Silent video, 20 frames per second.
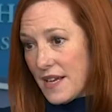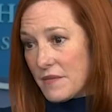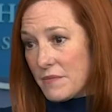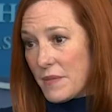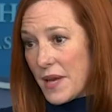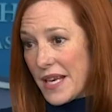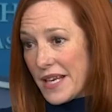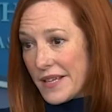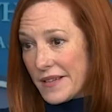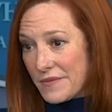
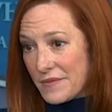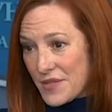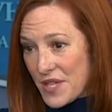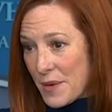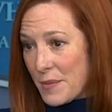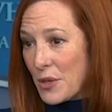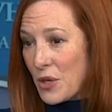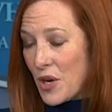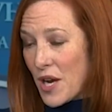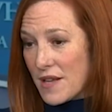and many
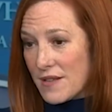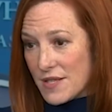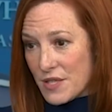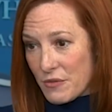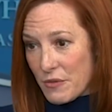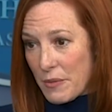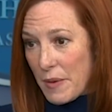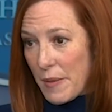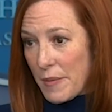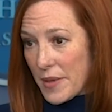
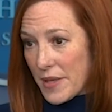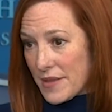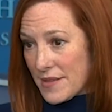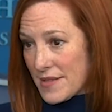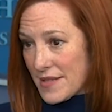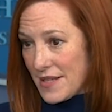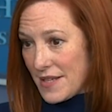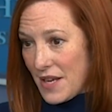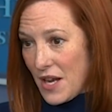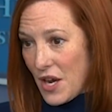Democrats and
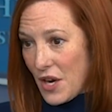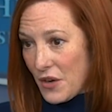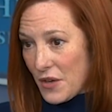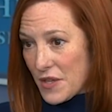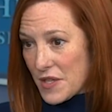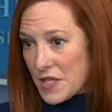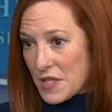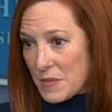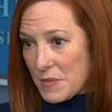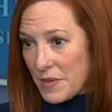Republicans in
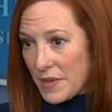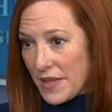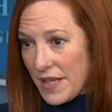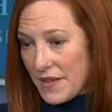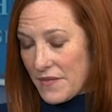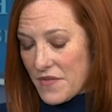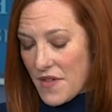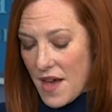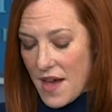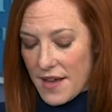Congress
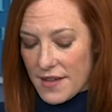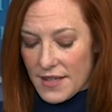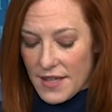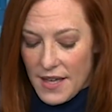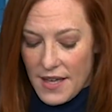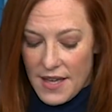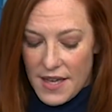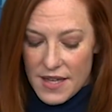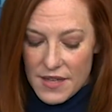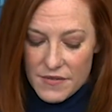believe that
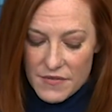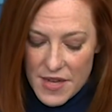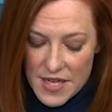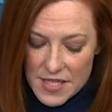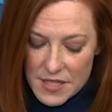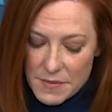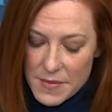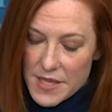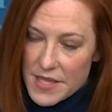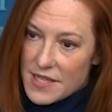
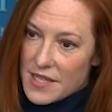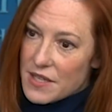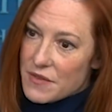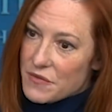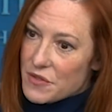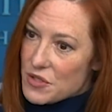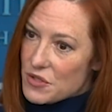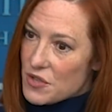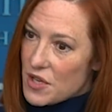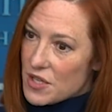investment in
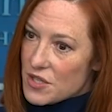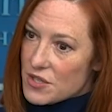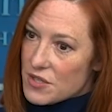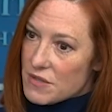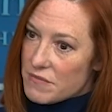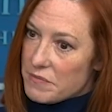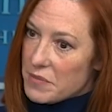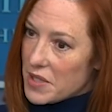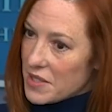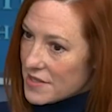
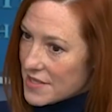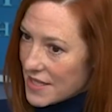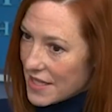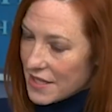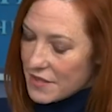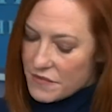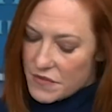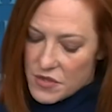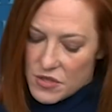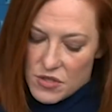infrastructure,
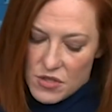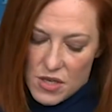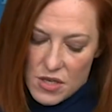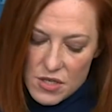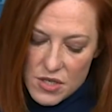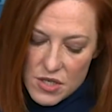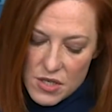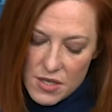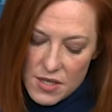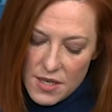building
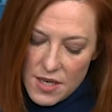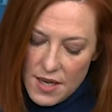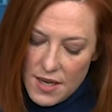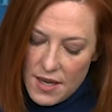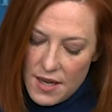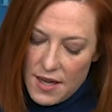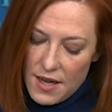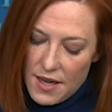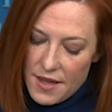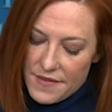infrastructure
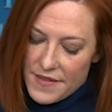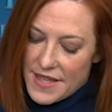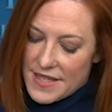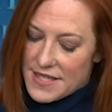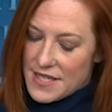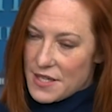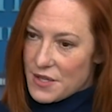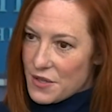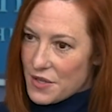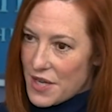
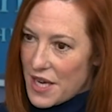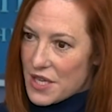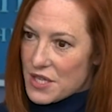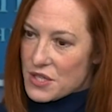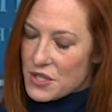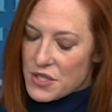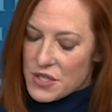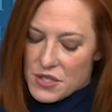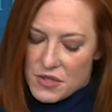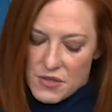that's in our
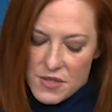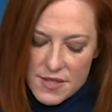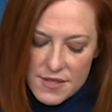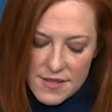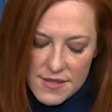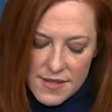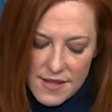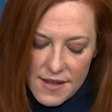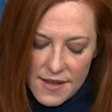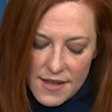national
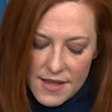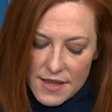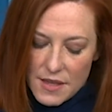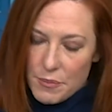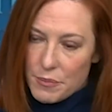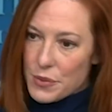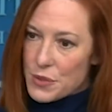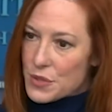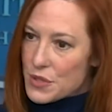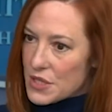interests
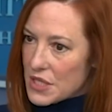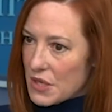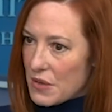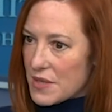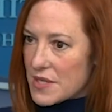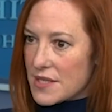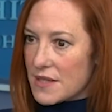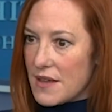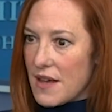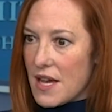and that boosts the
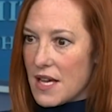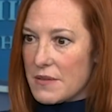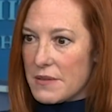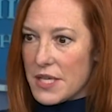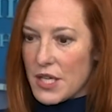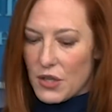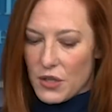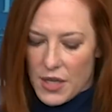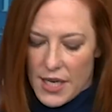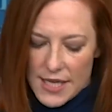U.S.
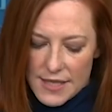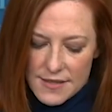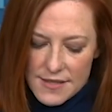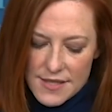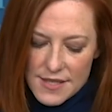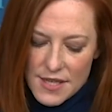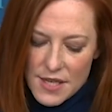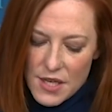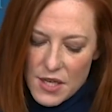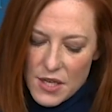economy,
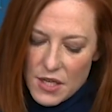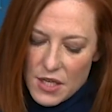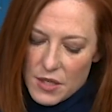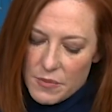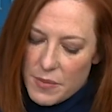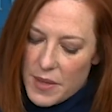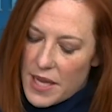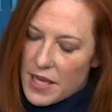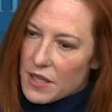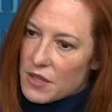creates
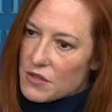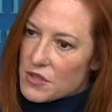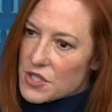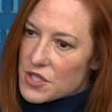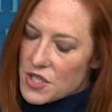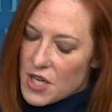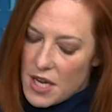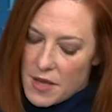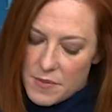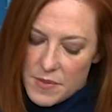good-paying
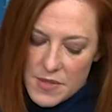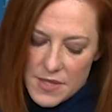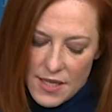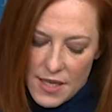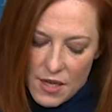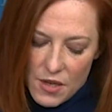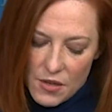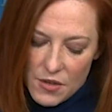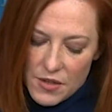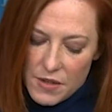union jobs
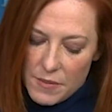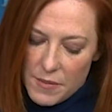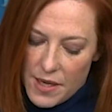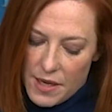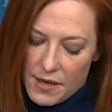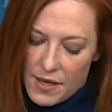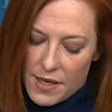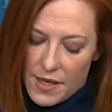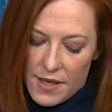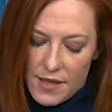here in
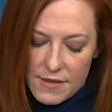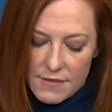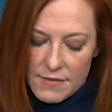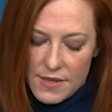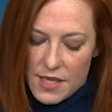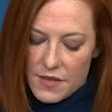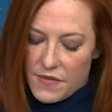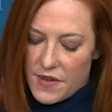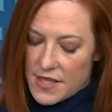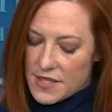America,
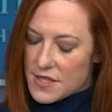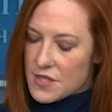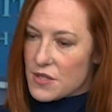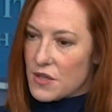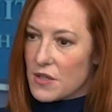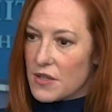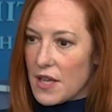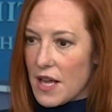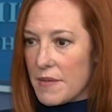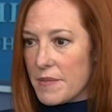and
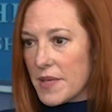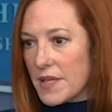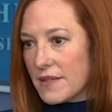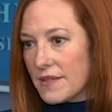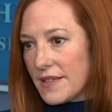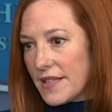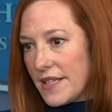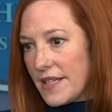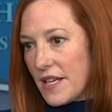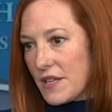advances our climate
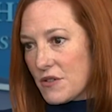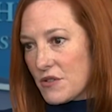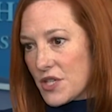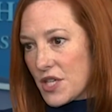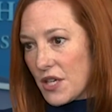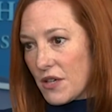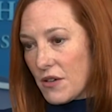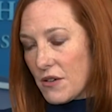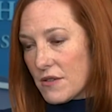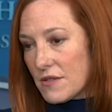and clean
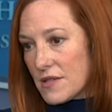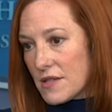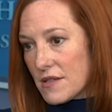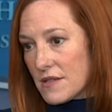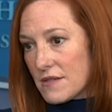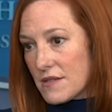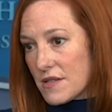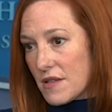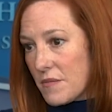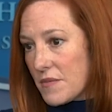energy goals
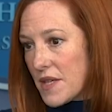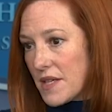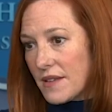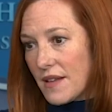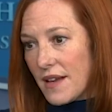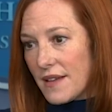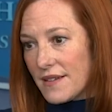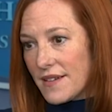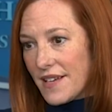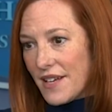are
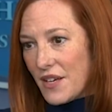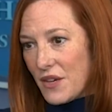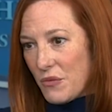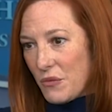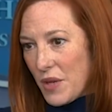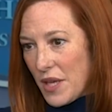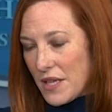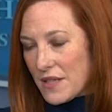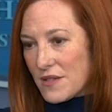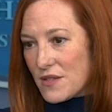something that
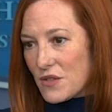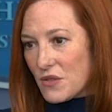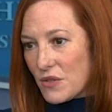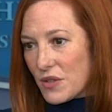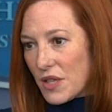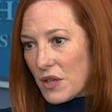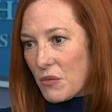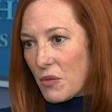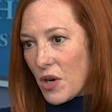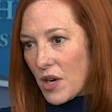we can
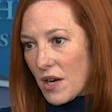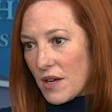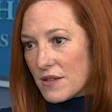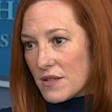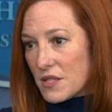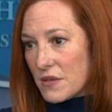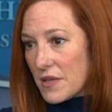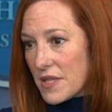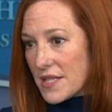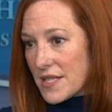certainly work
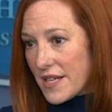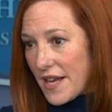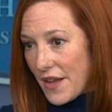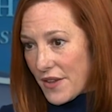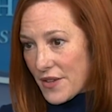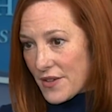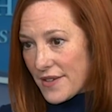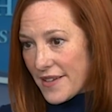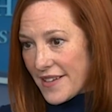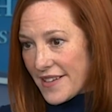on doing
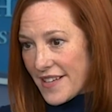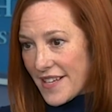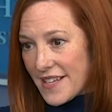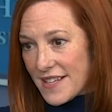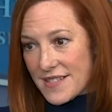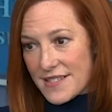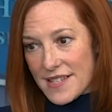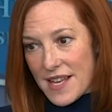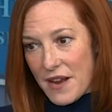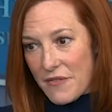together. And
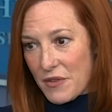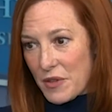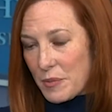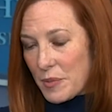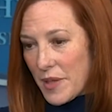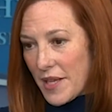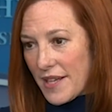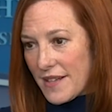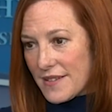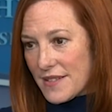he has
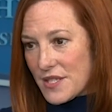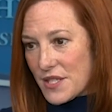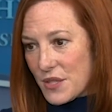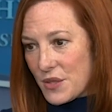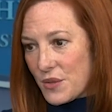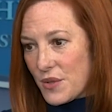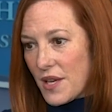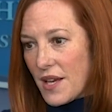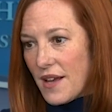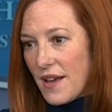every plan
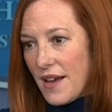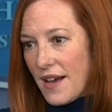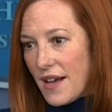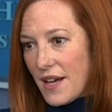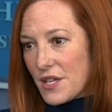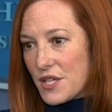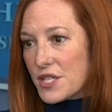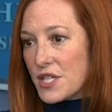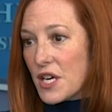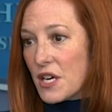to
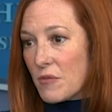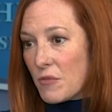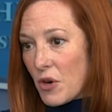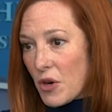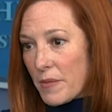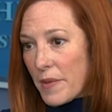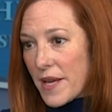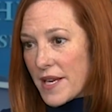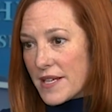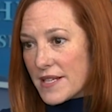share
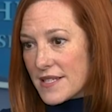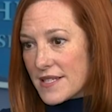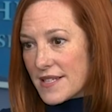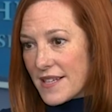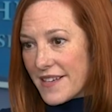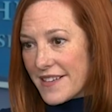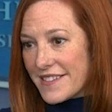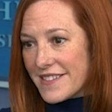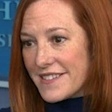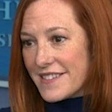more about
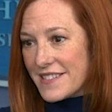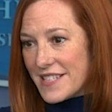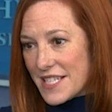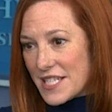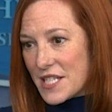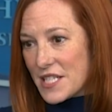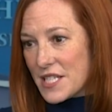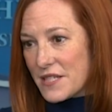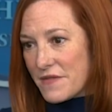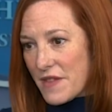his
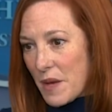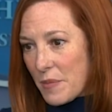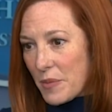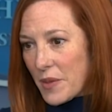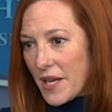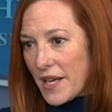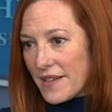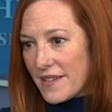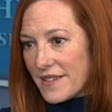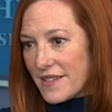details of
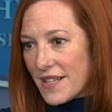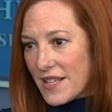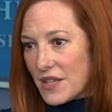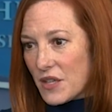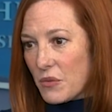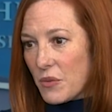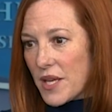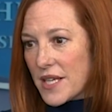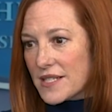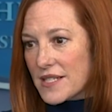that plan
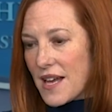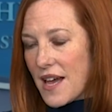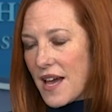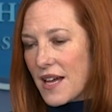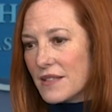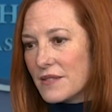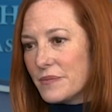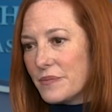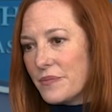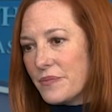in the weeks ahead.